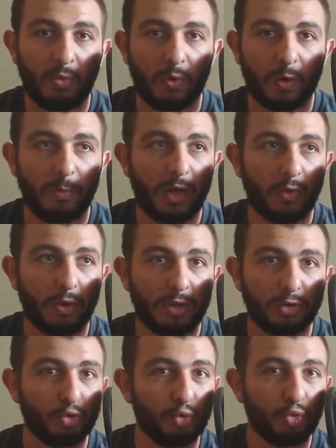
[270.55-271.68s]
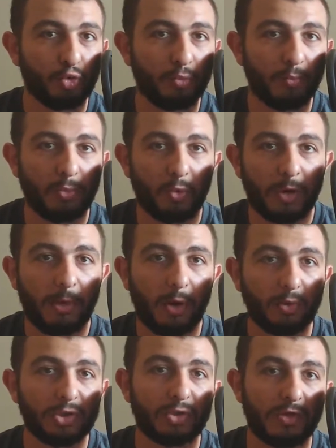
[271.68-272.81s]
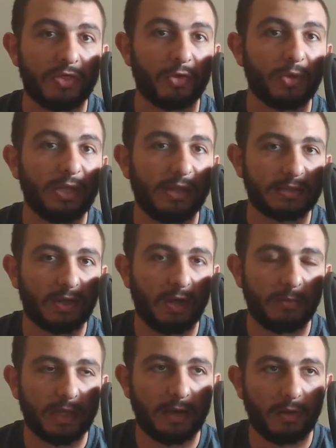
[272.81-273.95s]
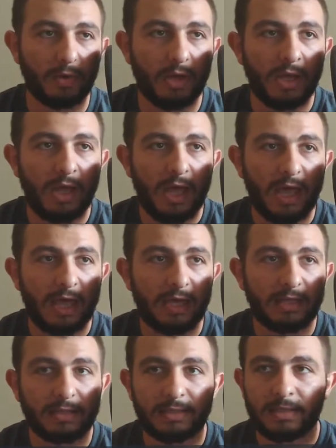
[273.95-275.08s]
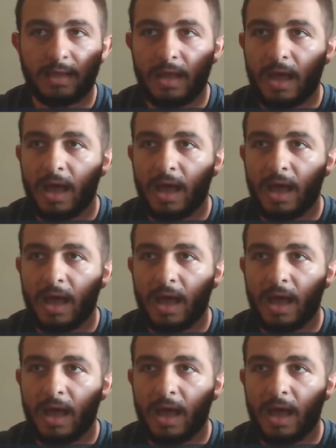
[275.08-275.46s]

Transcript: What about Doom? What about Witcher 3 that's coming out? And